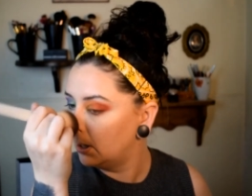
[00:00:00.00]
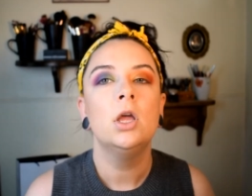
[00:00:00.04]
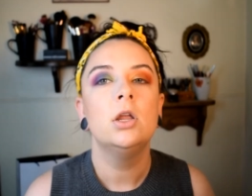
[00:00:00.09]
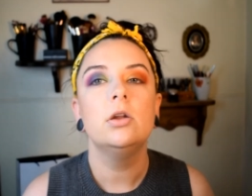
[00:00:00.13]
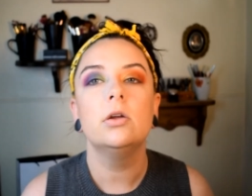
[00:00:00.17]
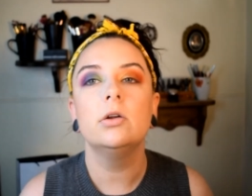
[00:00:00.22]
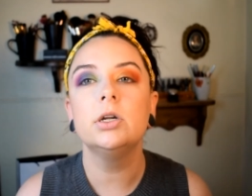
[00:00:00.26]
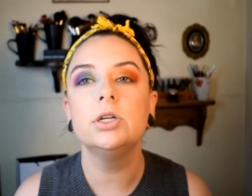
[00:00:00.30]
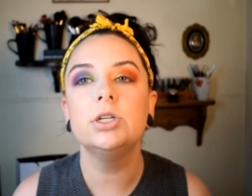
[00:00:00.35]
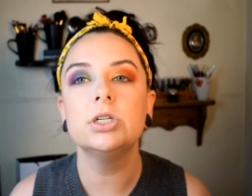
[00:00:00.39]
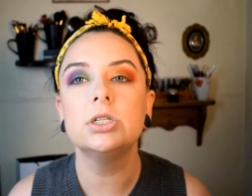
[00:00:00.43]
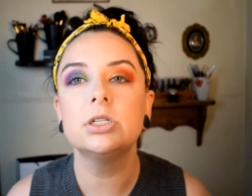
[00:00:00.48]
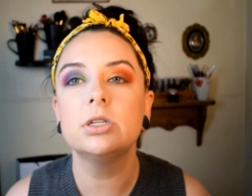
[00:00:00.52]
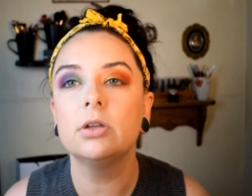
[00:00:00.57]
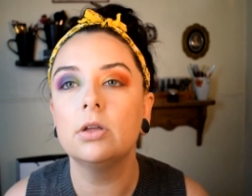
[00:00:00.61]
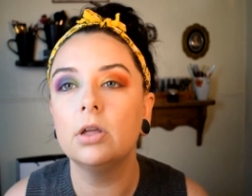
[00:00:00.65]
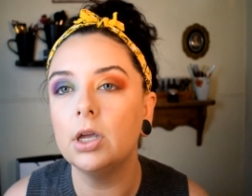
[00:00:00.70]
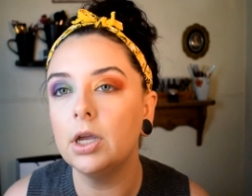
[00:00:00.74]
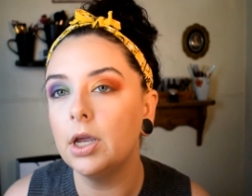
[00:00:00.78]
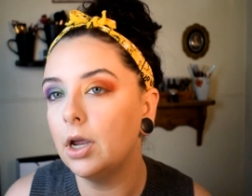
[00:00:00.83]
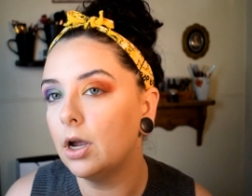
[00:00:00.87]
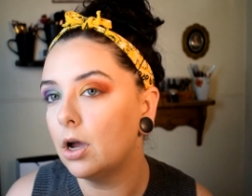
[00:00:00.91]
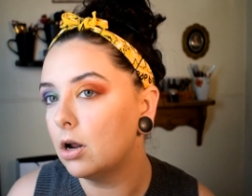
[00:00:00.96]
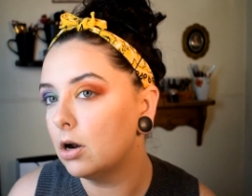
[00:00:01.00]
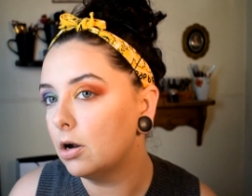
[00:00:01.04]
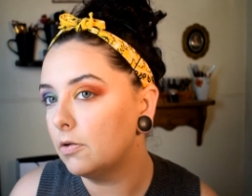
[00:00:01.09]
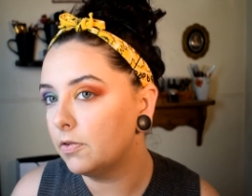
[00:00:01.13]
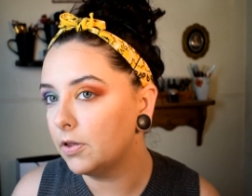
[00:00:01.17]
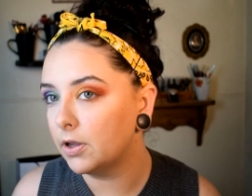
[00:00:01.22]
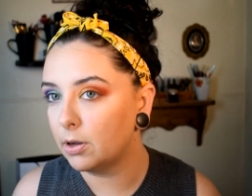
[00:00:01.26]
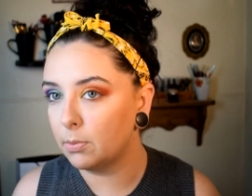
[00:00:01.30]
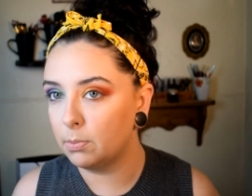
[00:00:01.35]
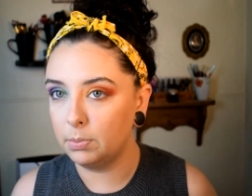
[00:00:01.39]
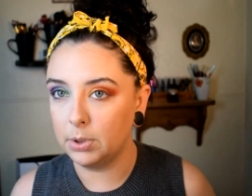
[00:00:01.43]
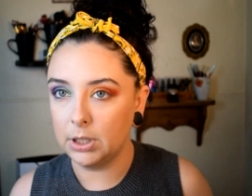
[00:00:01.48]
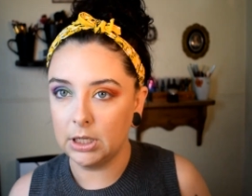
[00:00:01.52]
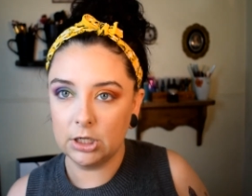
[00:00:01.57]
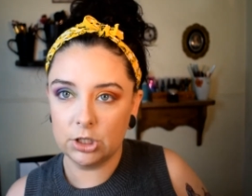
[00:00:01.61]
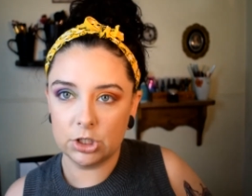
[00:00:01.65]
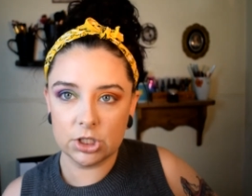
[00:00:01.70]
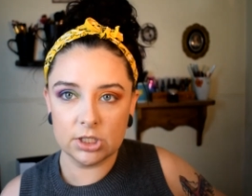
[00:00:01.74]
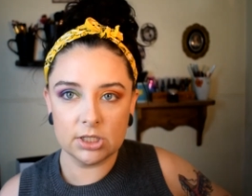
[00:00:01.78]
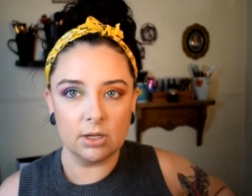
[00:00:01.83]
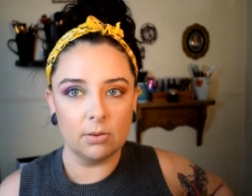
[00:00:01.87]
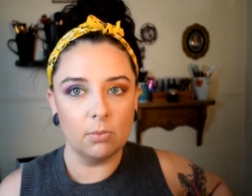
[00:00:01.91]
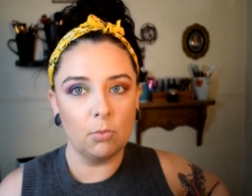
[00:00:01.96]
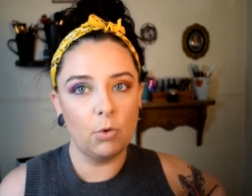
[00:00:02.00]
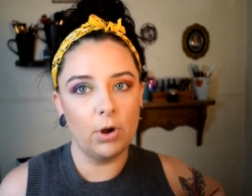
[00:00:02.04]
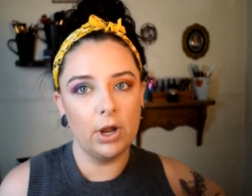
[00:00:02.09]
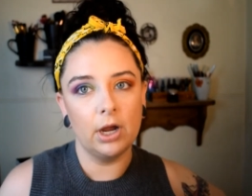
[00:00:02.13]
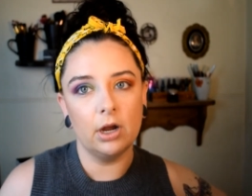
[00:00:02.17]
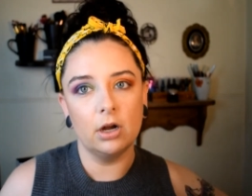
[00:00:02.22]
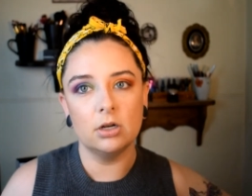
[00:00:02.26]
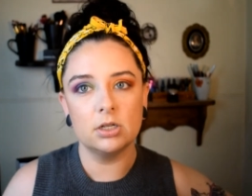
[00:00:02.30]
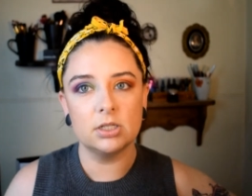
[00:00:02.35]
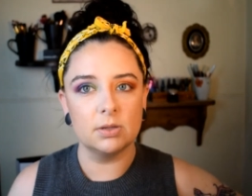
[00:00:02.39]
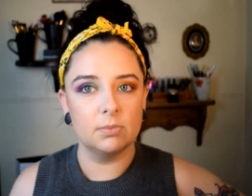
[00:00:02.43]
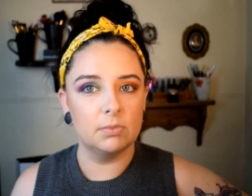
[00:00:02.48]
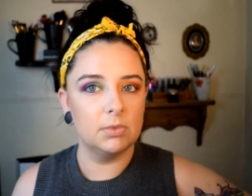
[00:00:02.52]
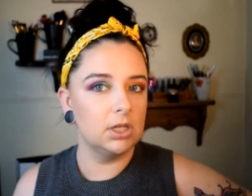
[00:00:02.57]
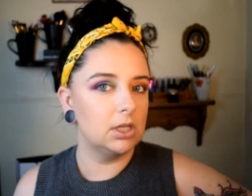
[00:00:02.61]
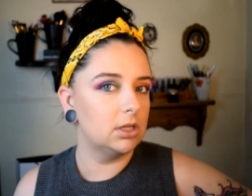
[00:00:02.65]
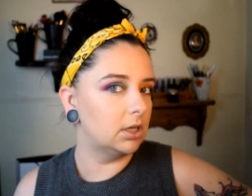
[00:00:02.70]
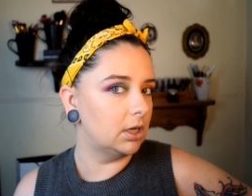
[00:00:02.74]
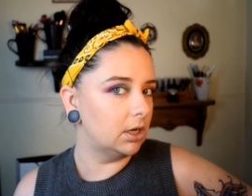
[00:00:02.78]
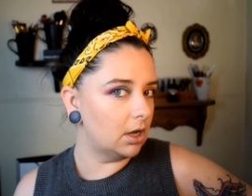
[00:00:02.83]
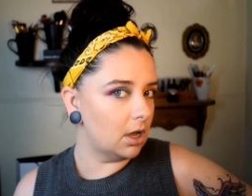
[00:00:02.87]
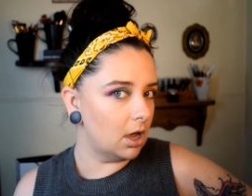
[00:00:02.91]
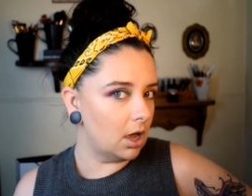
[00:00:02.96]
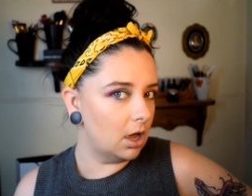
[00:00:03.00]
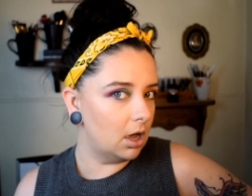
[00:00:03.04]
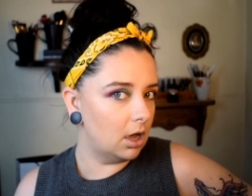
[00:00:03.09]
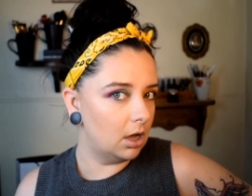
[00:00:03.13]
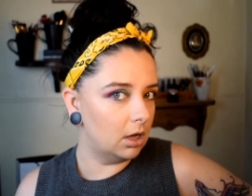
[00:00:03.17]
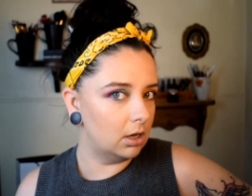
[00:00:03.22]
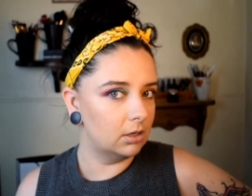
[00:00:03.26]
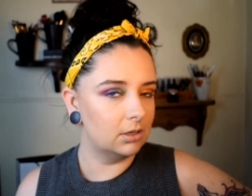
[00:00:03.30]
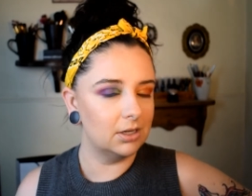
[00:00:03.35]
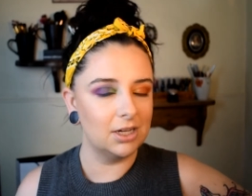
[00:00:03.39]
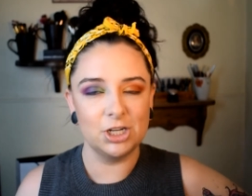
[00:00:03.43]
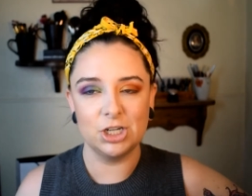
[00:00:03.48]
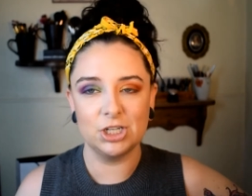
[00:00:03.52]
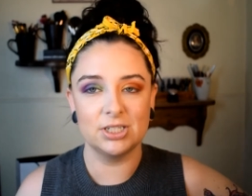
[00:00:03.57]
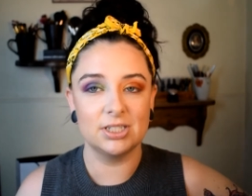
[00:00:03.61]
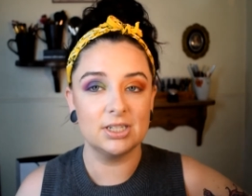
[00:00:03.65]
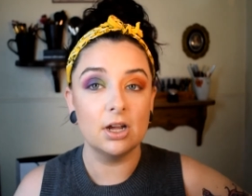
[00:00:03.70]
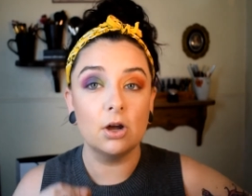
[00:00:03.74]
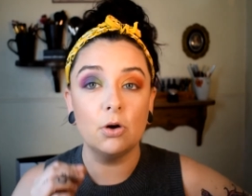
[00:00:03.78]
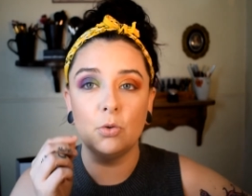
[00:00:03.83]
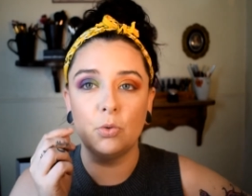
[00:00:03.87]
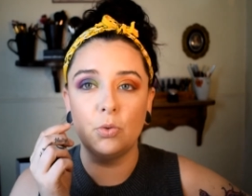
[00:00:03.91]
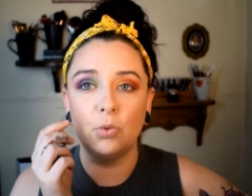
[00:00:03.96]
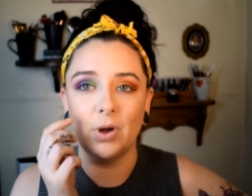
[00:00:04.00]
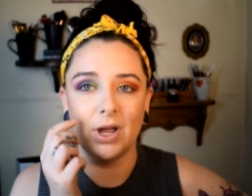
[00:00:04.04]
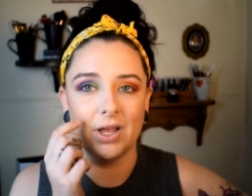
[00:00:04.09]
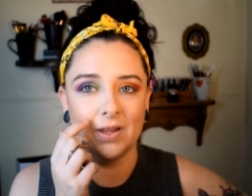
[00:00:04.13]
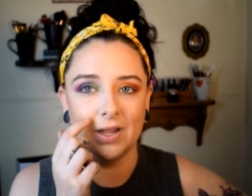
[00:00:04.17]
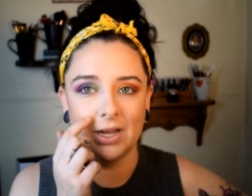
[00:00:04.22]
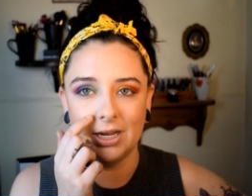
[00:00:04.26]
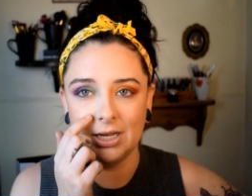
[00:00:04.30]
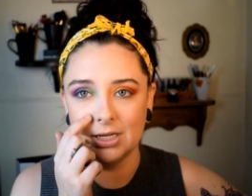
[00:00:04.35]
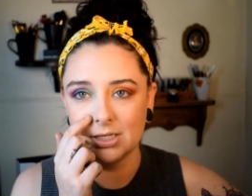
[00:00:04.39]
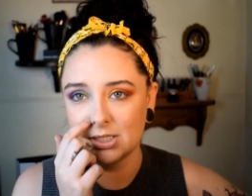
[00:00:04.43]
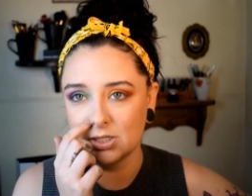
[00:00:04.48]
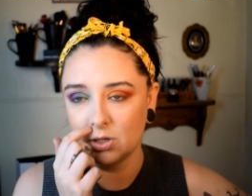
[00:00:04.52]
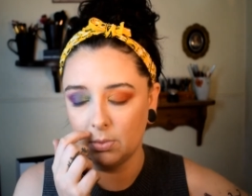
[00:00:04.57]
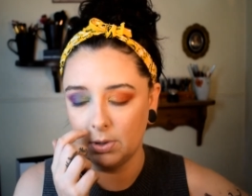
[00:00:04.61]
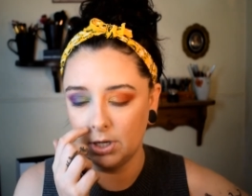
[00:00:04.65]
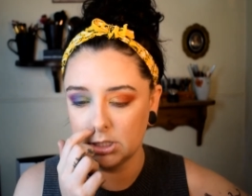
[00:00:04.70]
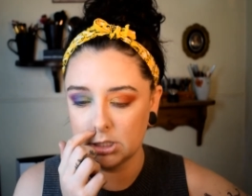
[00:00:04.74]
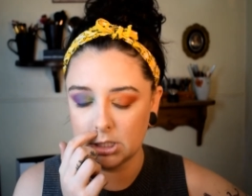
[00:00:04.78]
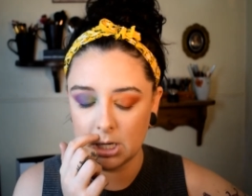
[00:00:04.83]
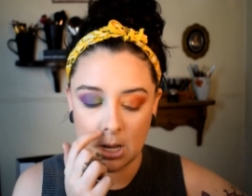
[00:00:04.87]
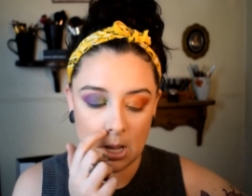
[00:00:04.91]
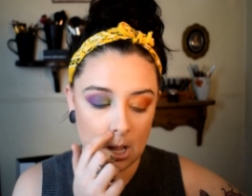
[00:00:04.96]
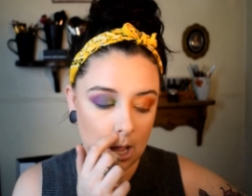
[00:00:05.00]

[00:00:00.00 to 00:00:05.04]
Don't I just look like I got off like a beach somewhere or something? Like, I like it so much.